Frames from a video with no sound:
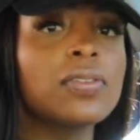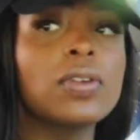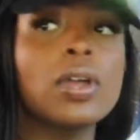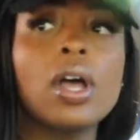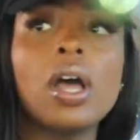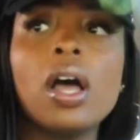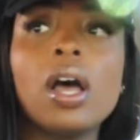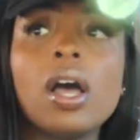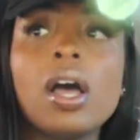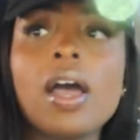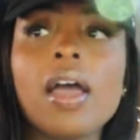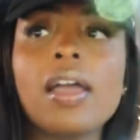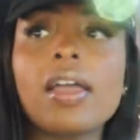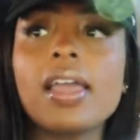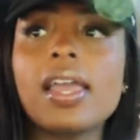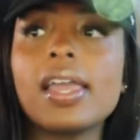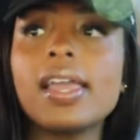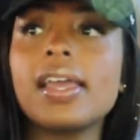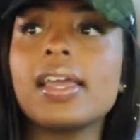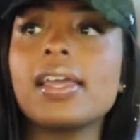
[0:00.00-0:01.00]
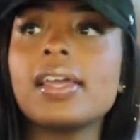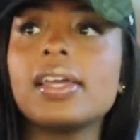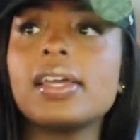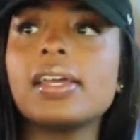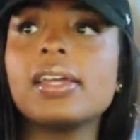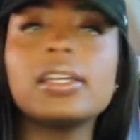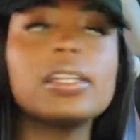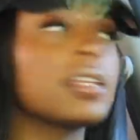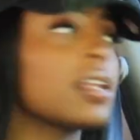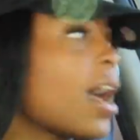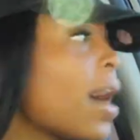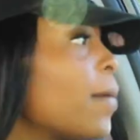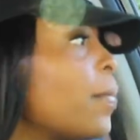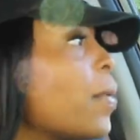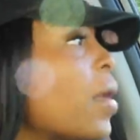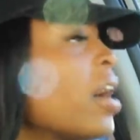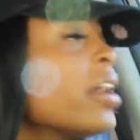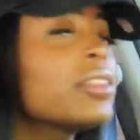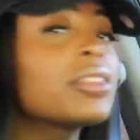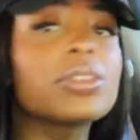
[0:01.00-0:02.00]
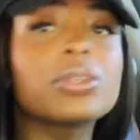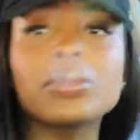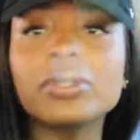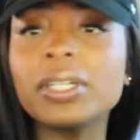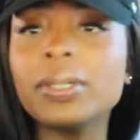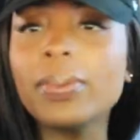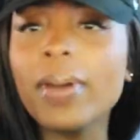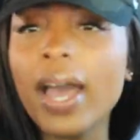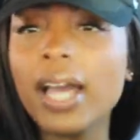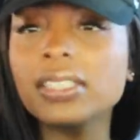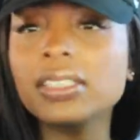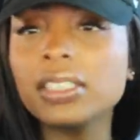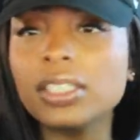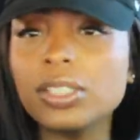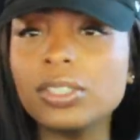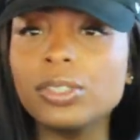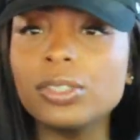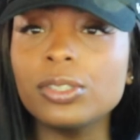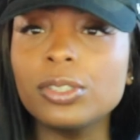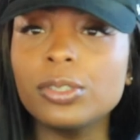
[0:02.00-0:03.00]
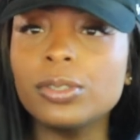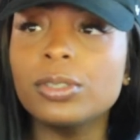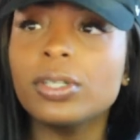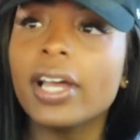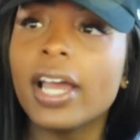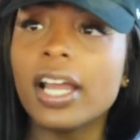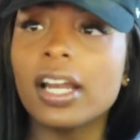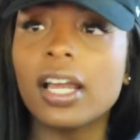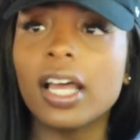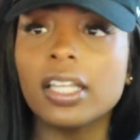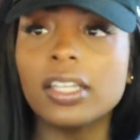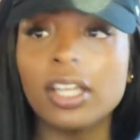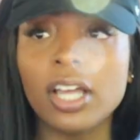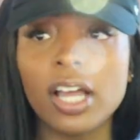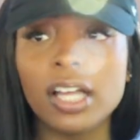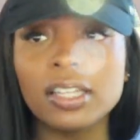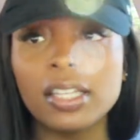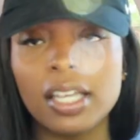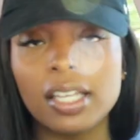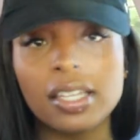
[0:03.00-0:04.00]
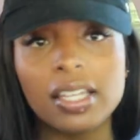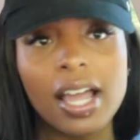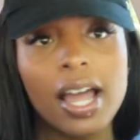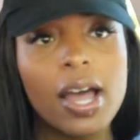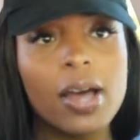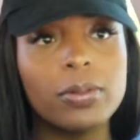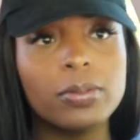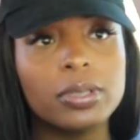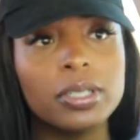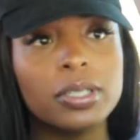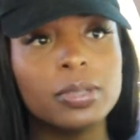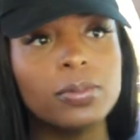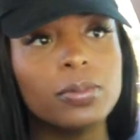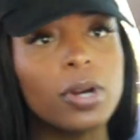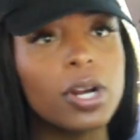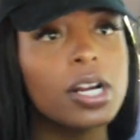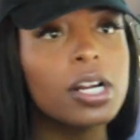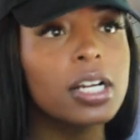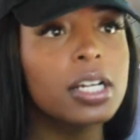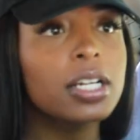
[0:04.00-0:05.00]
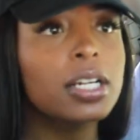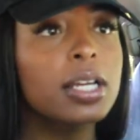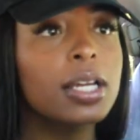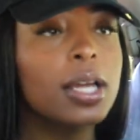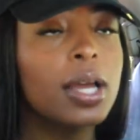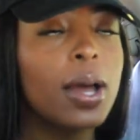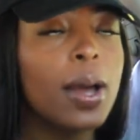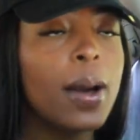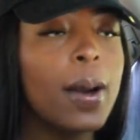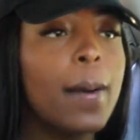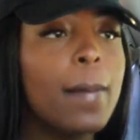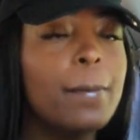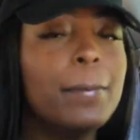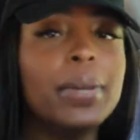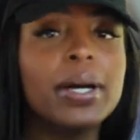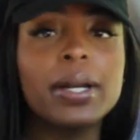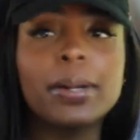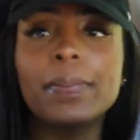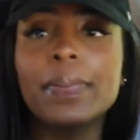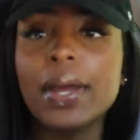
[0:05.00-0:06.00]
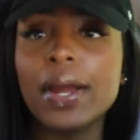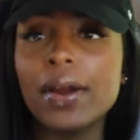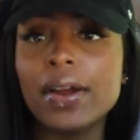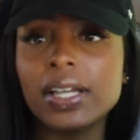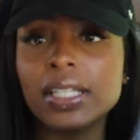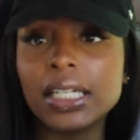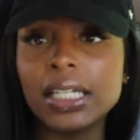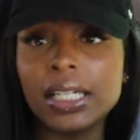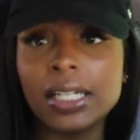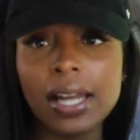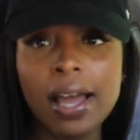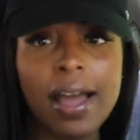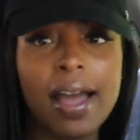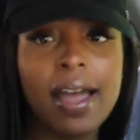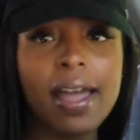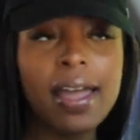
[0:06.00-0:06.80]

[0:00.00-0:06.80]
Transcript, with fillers: And I bought three packs of glue and I thought that that would work, but apparently not.